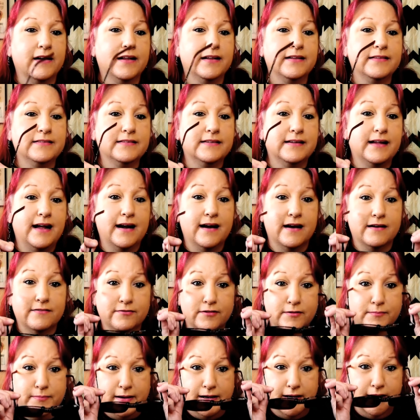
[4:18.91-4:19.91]
Let
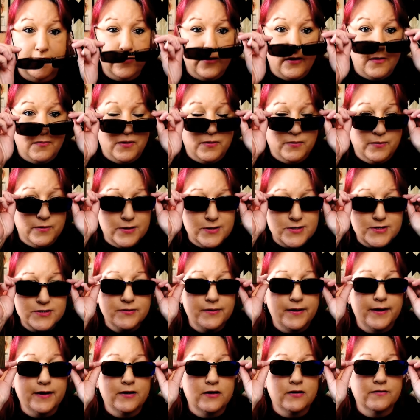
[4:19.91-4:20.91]
everybody know what we're
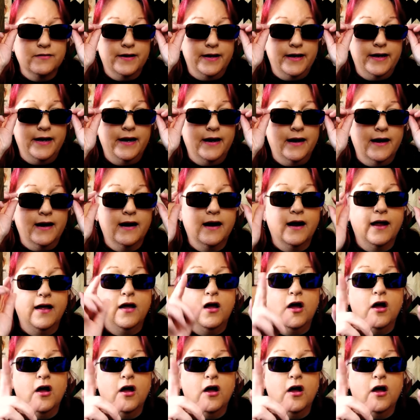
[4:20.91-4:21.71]
doing over here.